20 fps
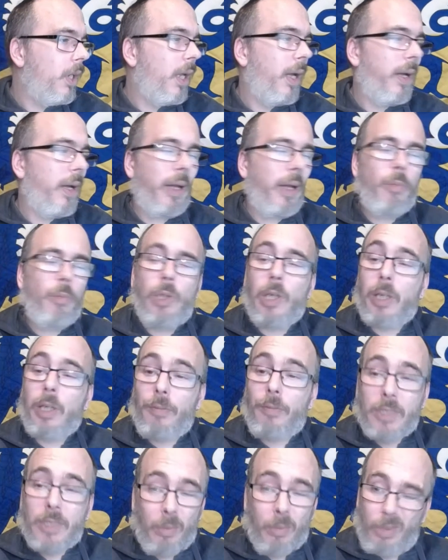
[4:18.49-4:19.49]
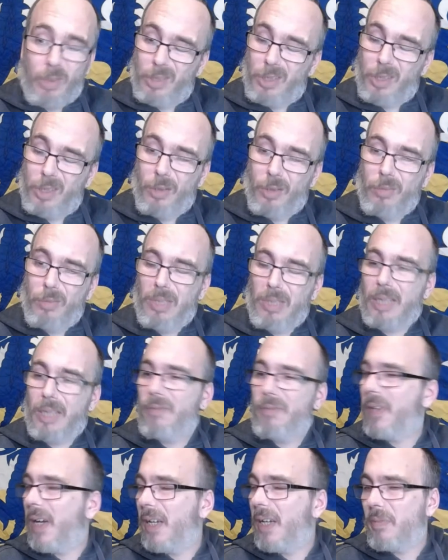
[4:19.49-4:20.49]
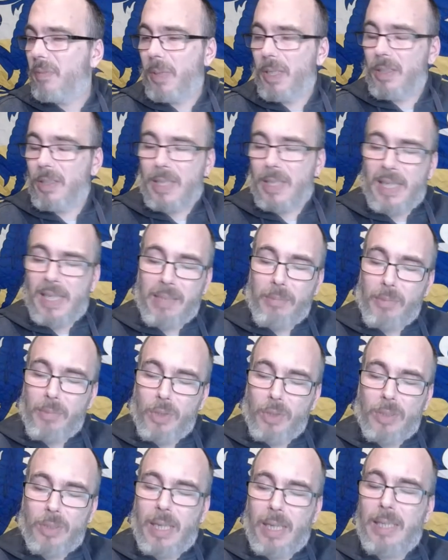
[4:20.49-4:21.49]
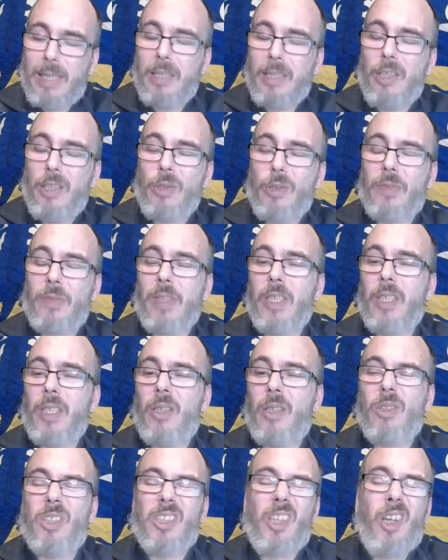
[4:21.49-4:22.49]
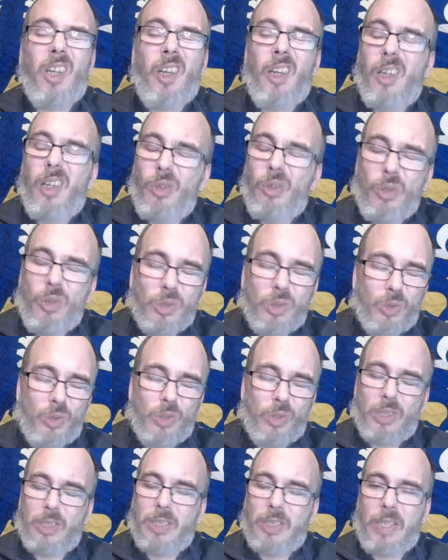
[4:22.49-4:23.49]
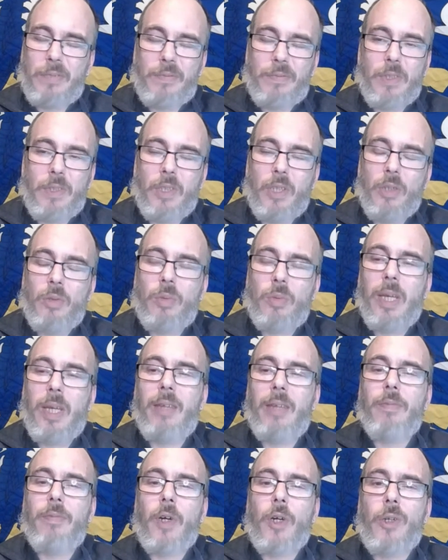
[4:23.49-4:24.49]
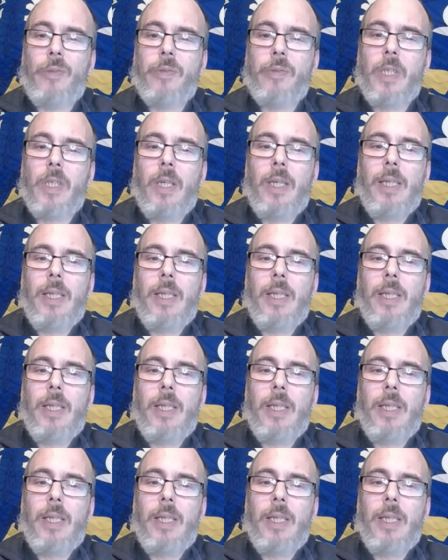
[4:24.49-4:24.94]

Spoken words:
We're looking for someone to do like 5-minute daily news videos, all sorts of stuff to do. Get involved.